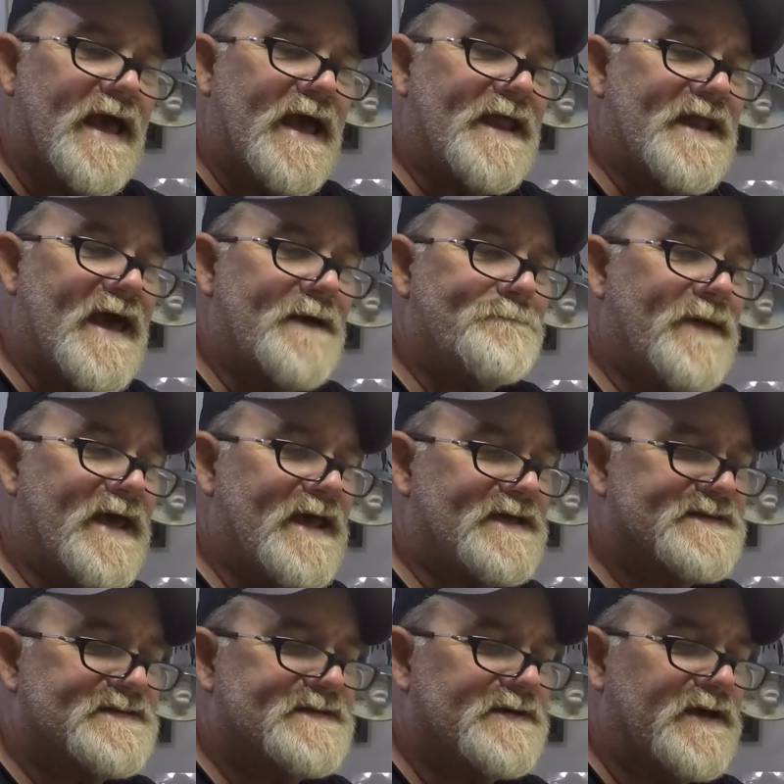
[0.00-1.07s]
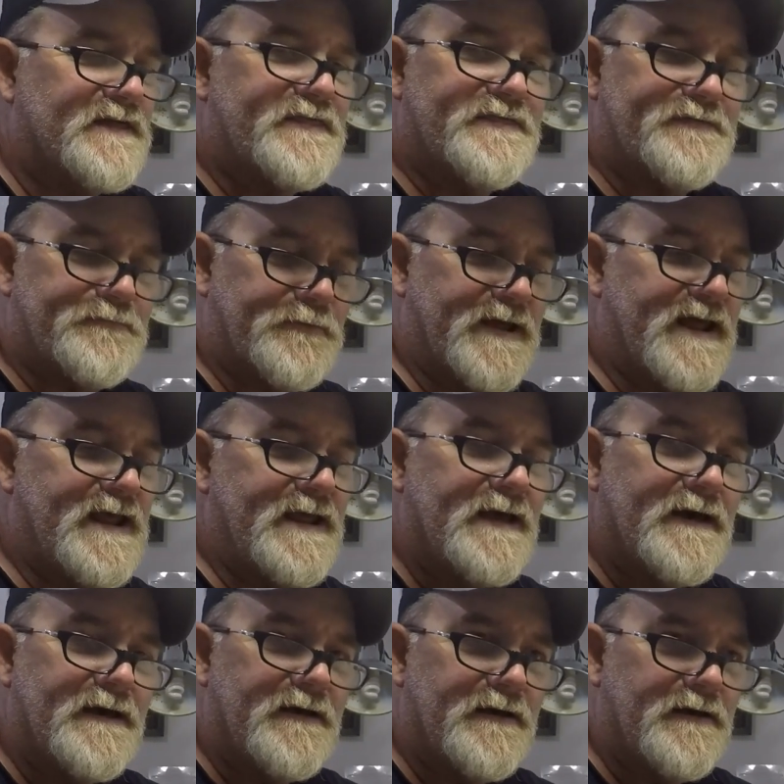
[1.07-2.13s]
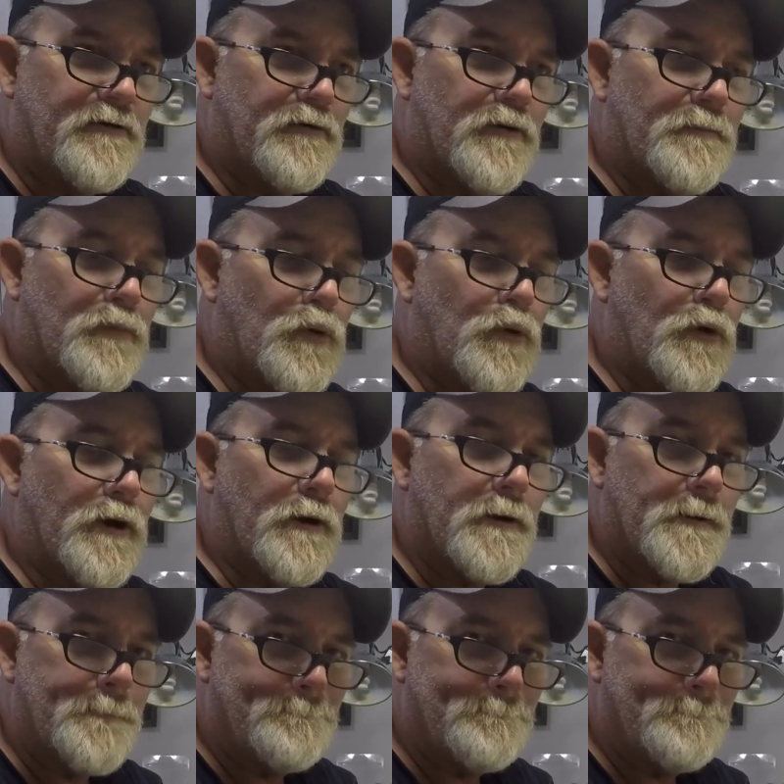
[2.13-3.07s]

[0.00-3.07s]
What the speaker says: And that makes three or more